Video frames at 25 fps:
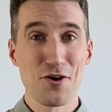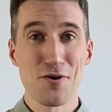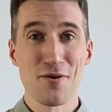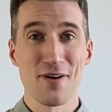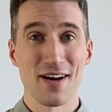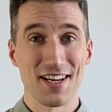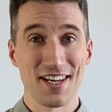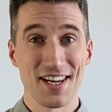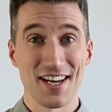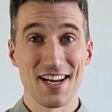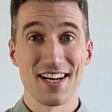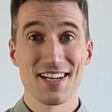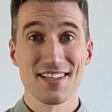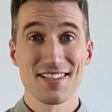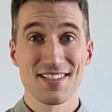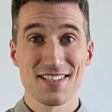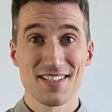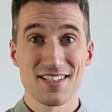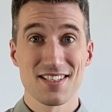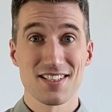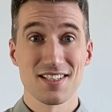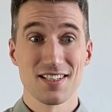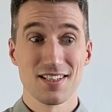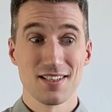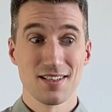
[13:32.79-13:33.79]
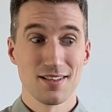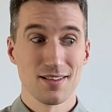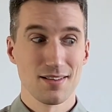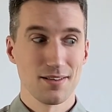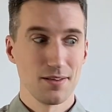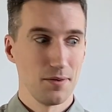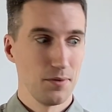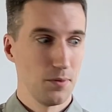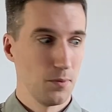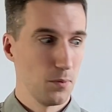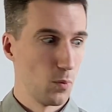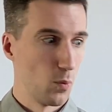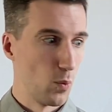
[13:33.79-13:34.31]
I guess.
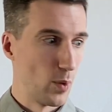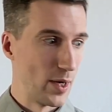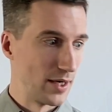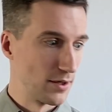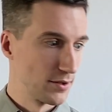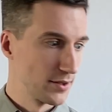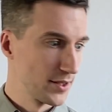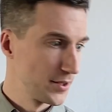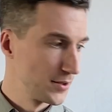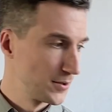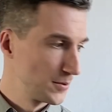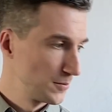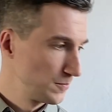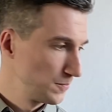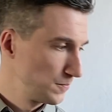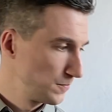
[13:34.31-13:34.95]
Weirdo.